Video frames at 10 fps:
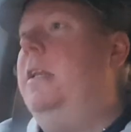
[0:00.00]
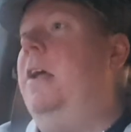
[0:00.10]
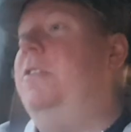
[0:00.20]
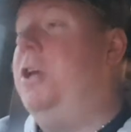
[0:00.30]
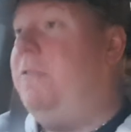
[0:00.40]

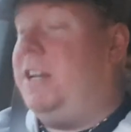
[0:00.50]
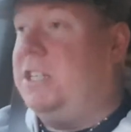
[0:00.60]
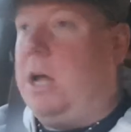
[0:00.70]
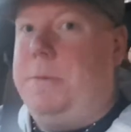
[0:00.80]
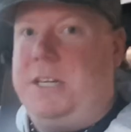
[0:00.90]
Now, two
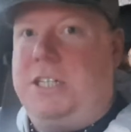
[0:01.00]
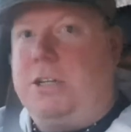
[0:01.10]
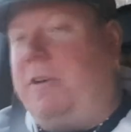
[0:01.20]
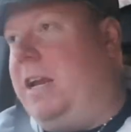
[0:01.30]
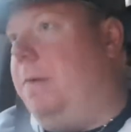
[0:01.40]
reasons I would
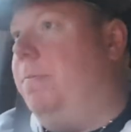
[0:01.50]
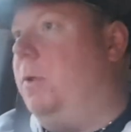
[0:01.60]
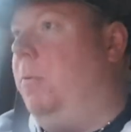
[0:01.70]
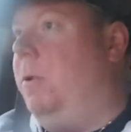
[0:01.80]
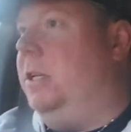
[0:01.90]
disagree
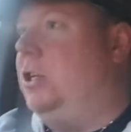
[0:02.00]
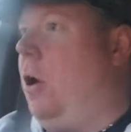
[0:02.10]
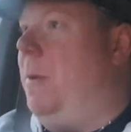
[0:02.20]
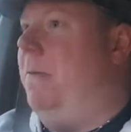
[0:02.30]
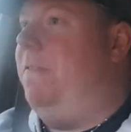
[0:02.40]
with this
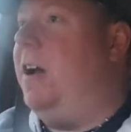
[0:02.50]
comment.